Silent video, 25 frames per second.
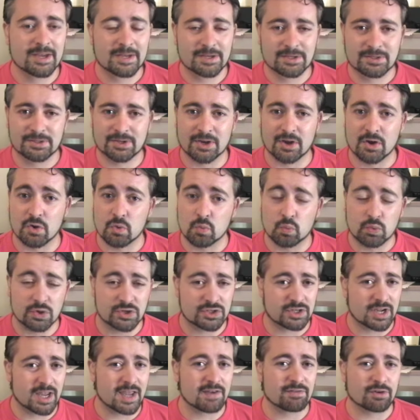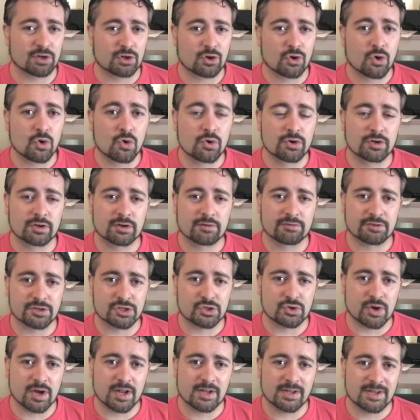So whichever corner of
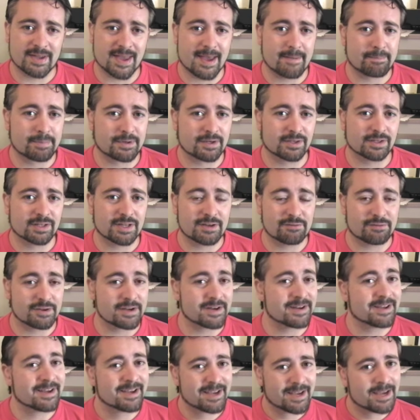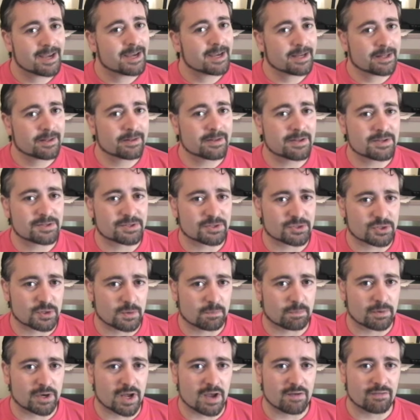Australia you happen to live in, there's a
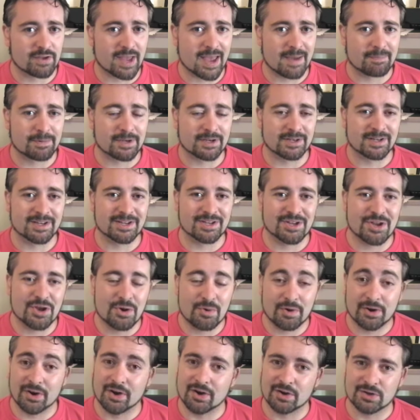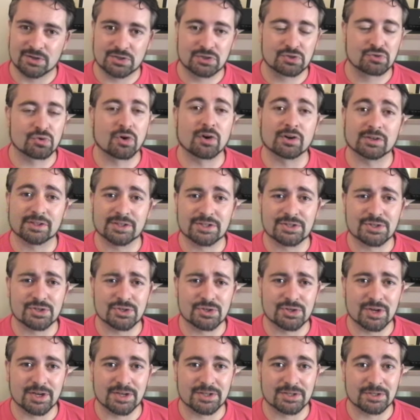Supanova happening near you, and I strongly
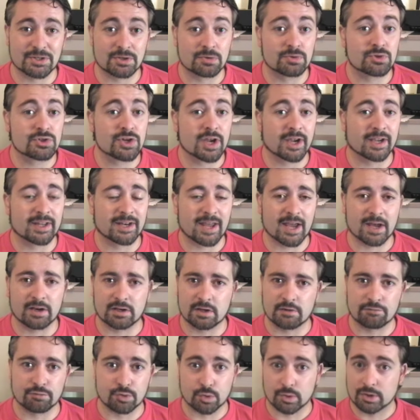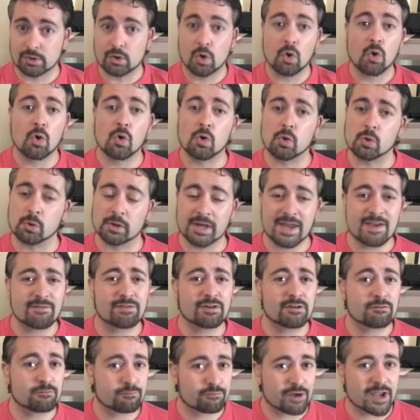suggest you check it out if you're at all
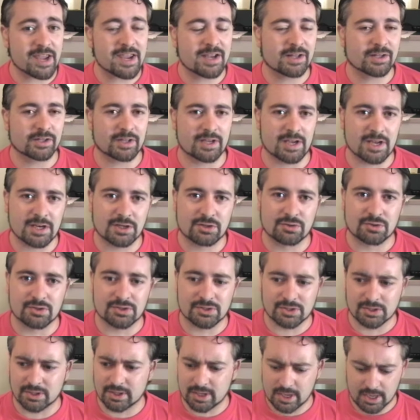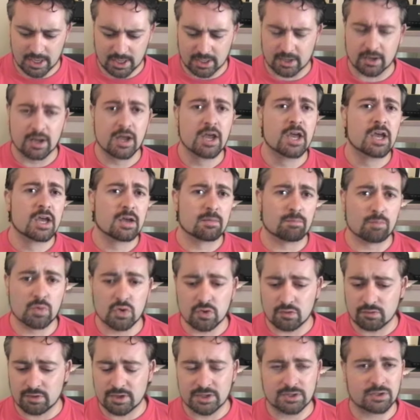even vaguely interested in
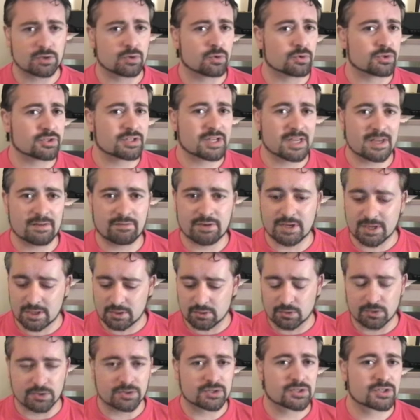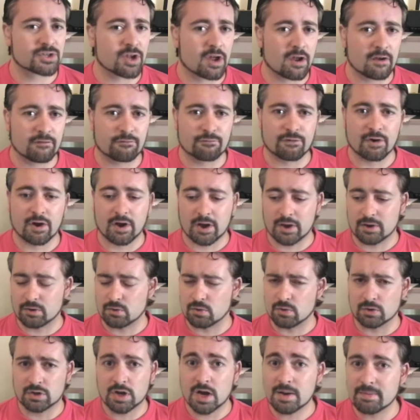movies or TV or sci-fi
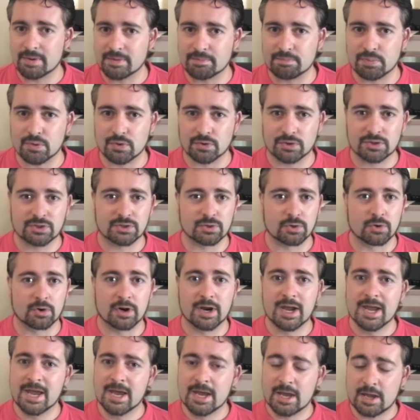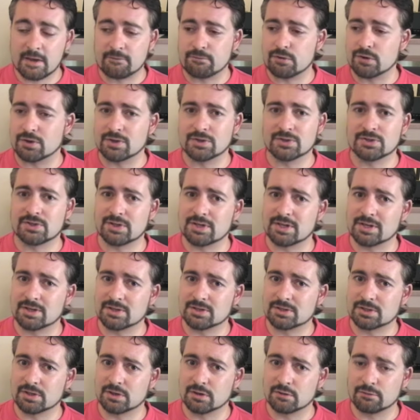or comic books, or if you consider
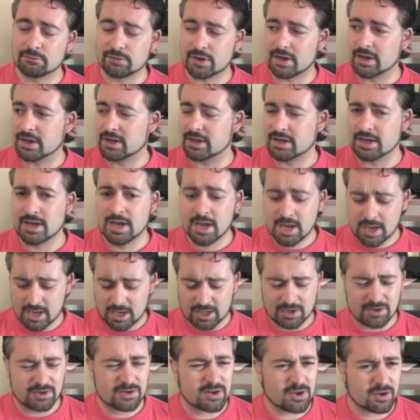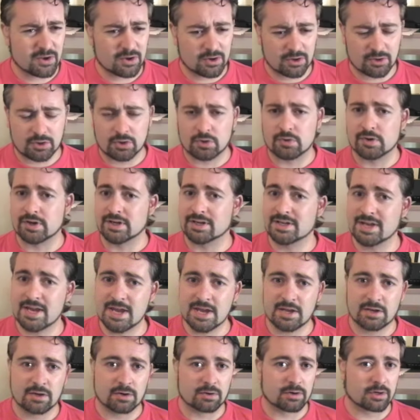yourself a nerd or a
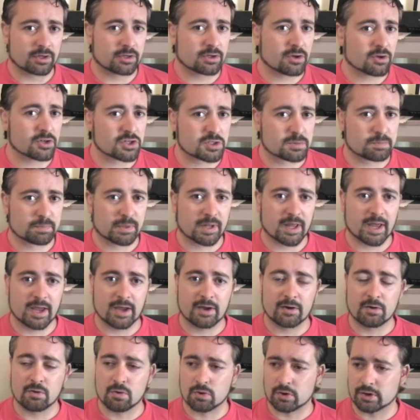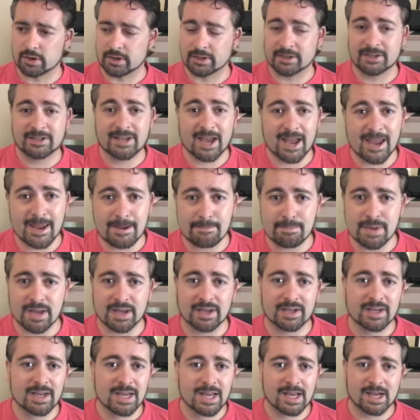geek or a cosplayer or a
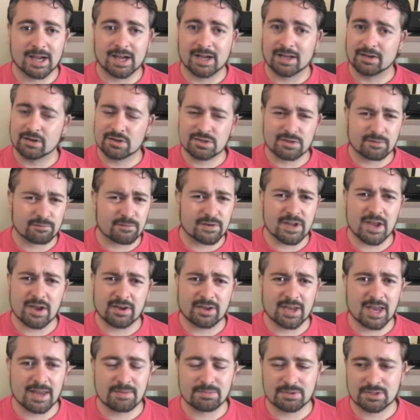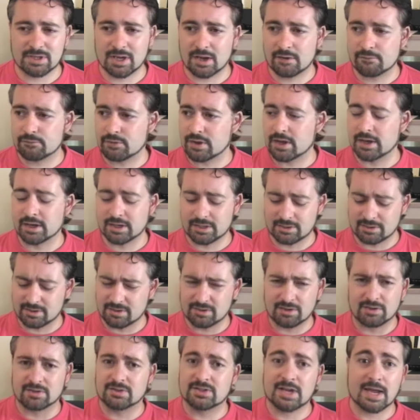gamer, lots of video game stuff,
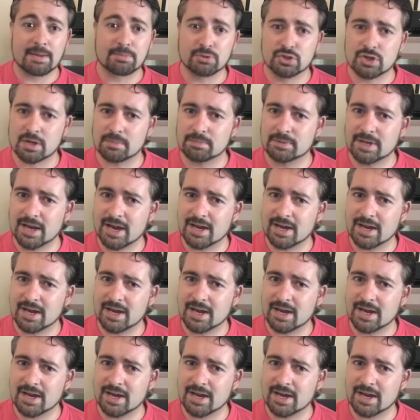the tabletop